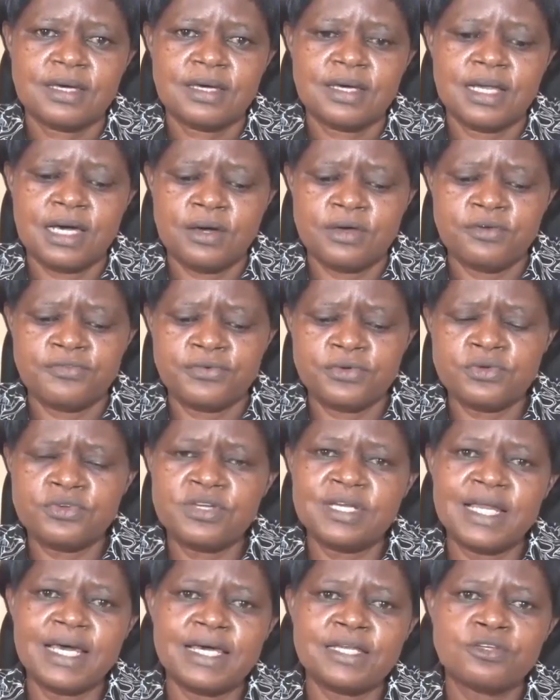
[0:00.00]
Now, if you
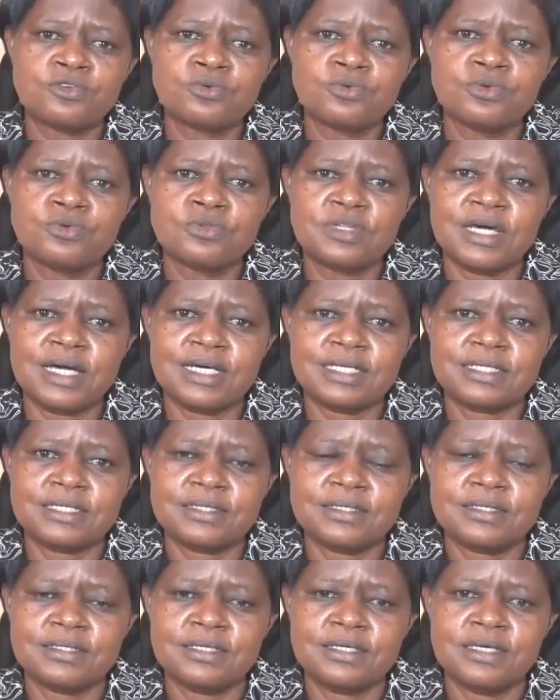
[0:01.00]
delay to do that,
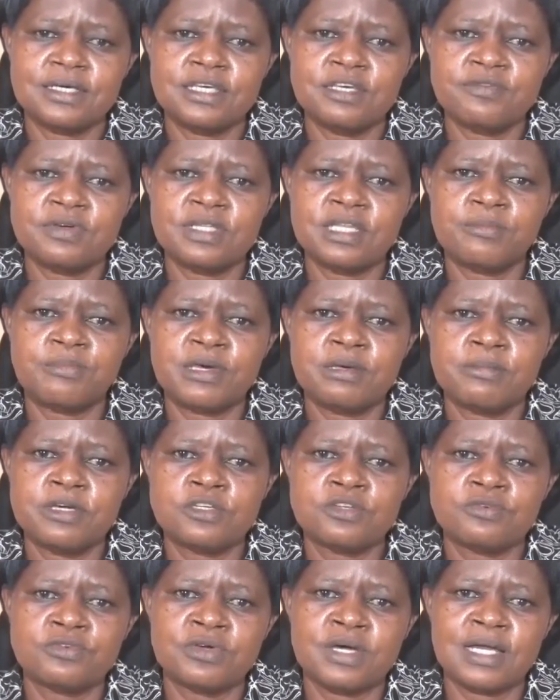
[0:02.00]
even the
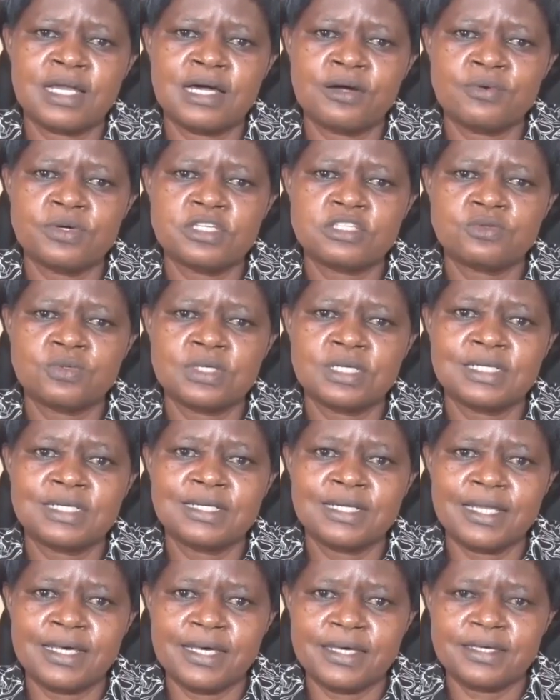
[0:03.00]
payment of your allowance will
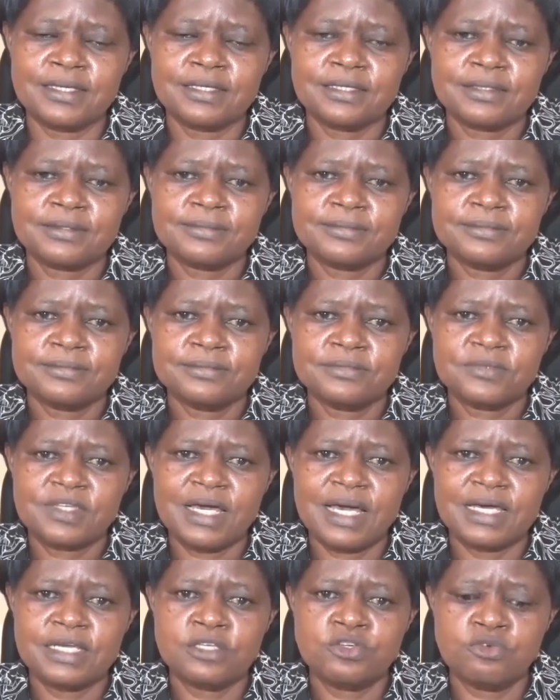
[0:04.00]
delay,
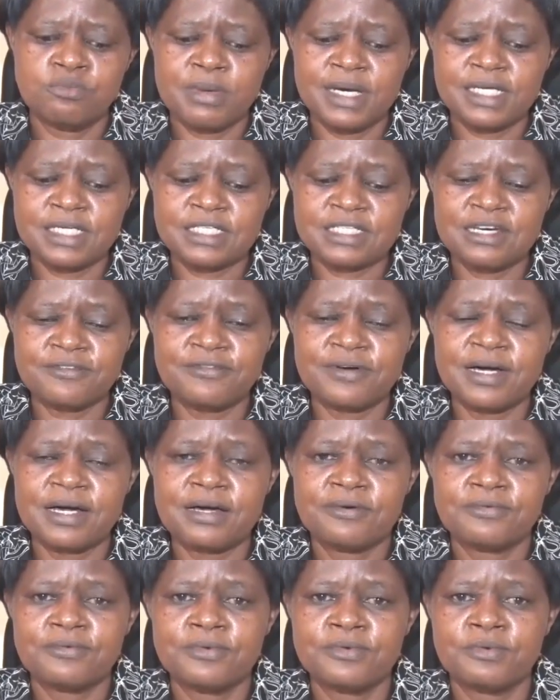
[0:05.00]
and you might suffer
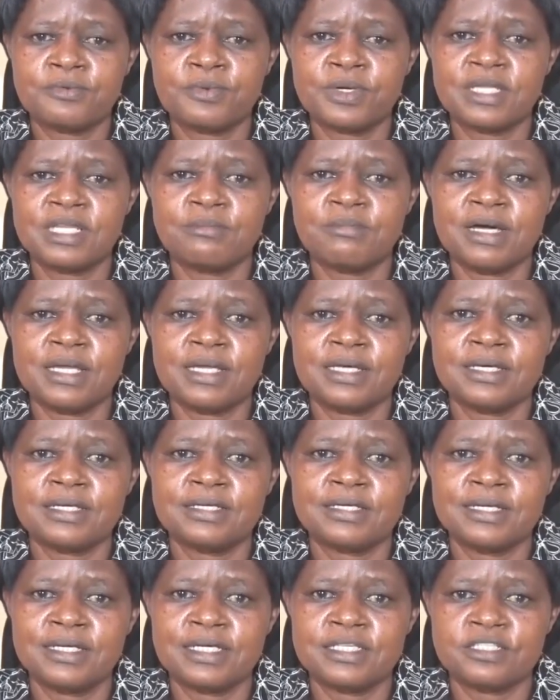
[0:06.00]
when the money
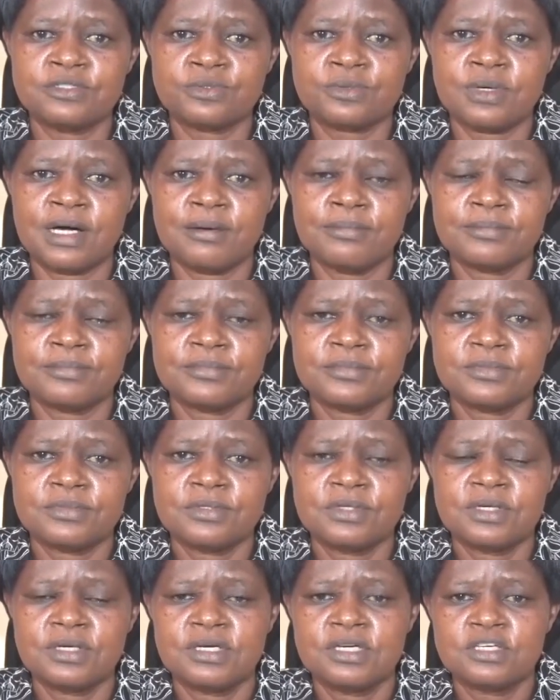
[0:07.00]
delays to come.
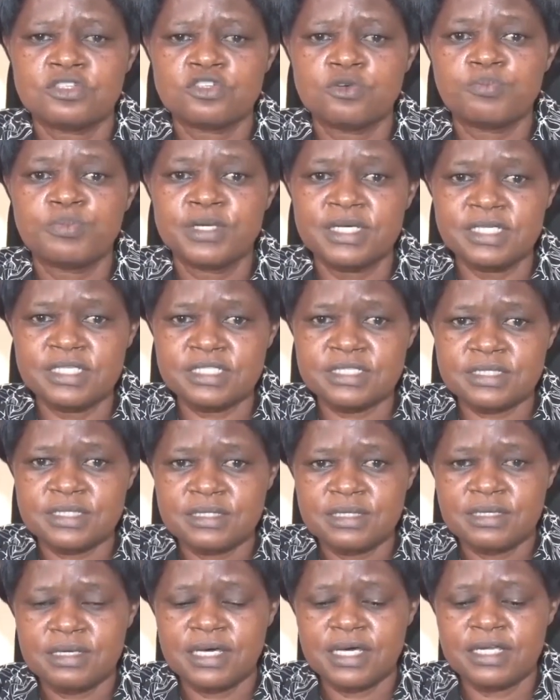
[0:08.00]
So please
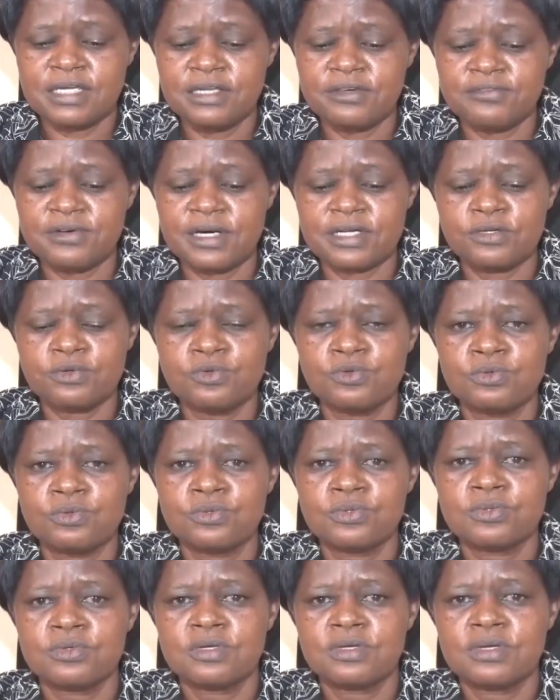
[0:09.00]
endeavor to
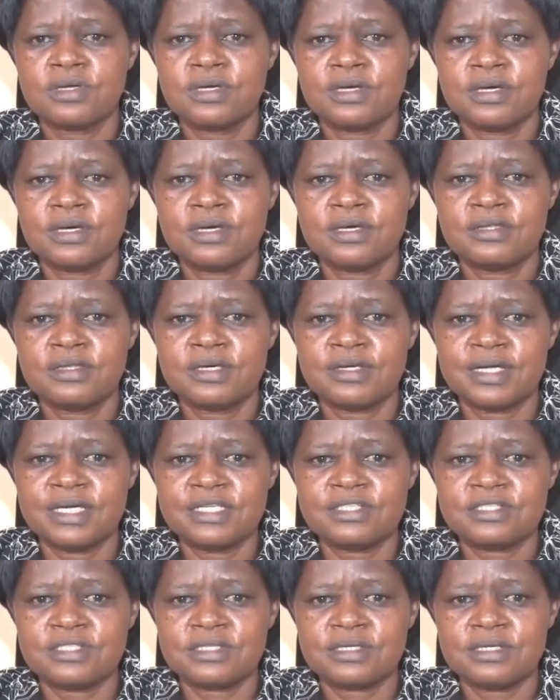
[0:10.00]
do the
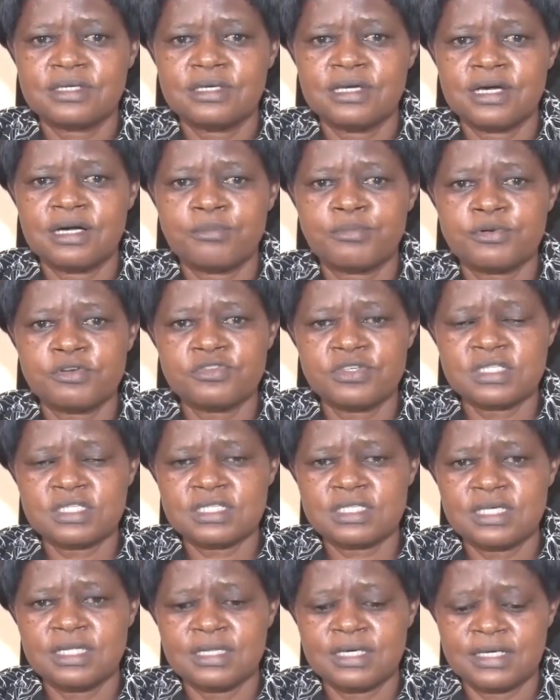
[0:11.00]
right
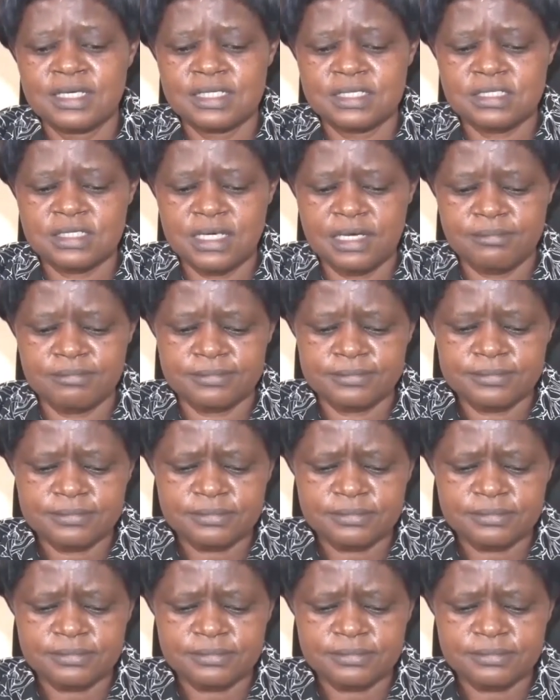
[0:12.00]
process in the right time.